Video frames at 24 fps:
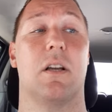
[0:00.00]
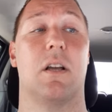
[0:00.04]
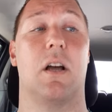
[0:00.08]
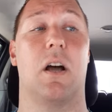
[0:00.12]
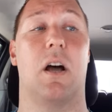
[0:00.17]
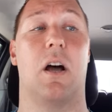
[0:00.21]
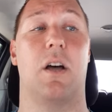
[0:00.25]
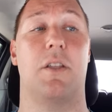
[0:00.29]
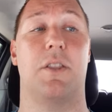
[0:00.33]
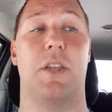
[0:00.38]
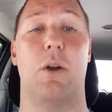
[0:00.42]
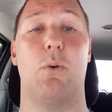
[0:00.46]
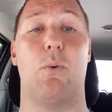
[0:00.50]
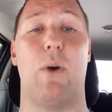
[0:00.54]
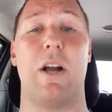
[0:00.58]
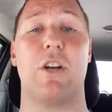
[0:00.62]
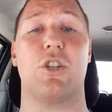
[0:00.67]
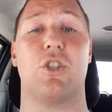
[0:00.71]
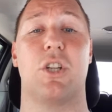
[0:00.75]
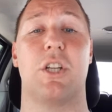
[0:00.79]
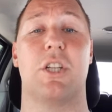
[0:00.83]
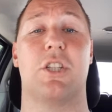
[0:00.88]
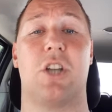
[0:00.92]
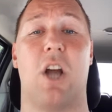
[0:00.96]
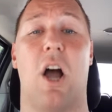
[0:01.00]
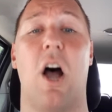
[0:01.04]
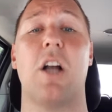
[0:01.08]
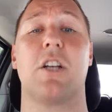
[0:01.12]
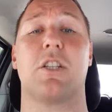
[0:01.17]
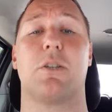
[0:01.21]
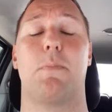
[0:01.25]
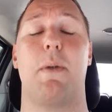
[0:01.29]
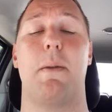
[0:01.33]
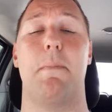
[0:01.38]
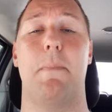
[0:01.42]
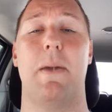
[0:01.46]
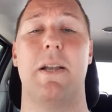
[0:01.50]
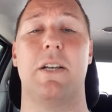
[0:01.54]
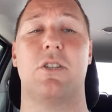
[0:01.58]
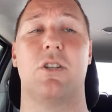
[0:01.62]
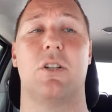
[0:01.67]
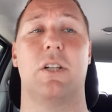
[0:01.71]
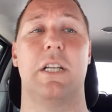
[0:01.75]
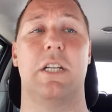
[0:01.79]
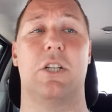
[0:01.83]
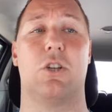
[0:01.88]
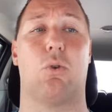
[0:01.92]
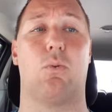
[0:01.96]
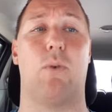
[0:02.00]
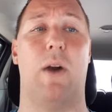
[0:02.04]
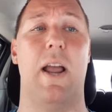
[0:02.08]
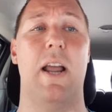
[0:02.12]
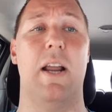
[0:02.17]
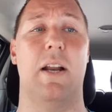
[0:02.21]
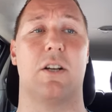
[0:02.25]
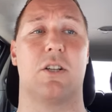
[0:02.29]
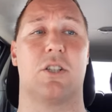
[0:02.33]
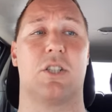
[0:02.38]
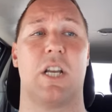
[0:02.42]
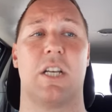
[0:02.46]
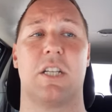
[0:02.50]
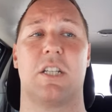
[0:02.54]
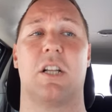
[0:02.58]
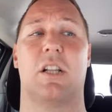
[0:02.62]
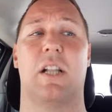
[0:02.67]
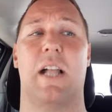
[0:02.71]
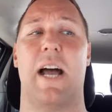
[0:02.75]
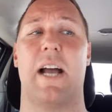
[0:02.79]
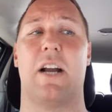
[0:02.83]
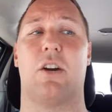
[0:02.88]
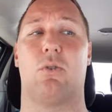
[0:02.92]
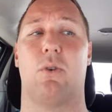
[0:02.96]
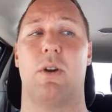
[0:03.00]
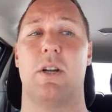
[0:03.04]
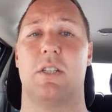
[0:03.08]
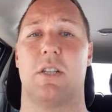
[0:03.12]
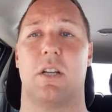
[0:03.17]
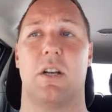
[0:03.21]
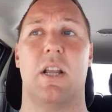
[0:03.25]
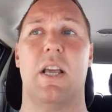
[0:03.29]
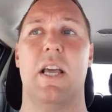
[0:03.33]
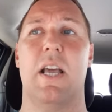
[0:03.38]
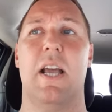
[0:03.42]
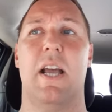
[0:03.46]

Uh, they were actually taught to be mentally deranged and to lack reason.